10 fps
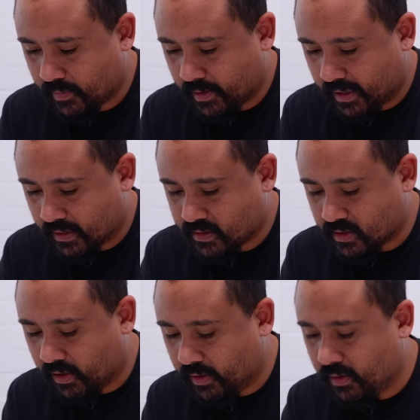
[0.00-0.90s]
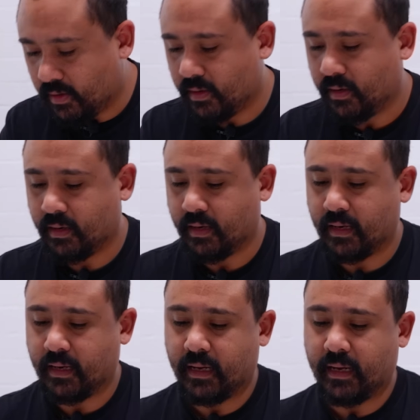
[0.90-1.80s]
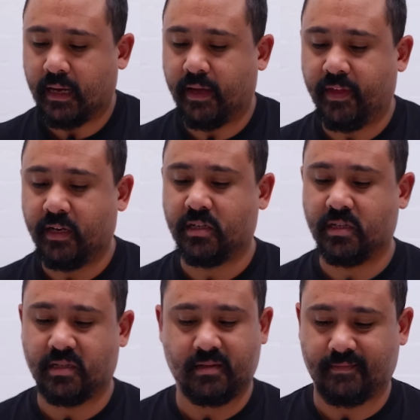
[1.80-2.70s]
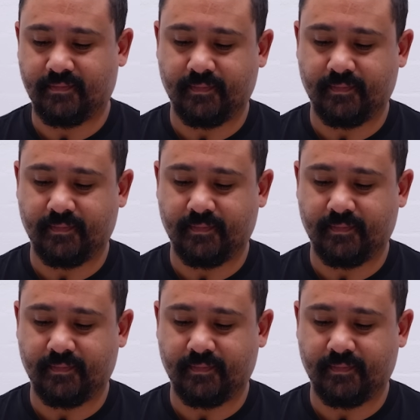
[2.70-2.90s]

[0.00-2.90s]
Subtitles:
like so. And then just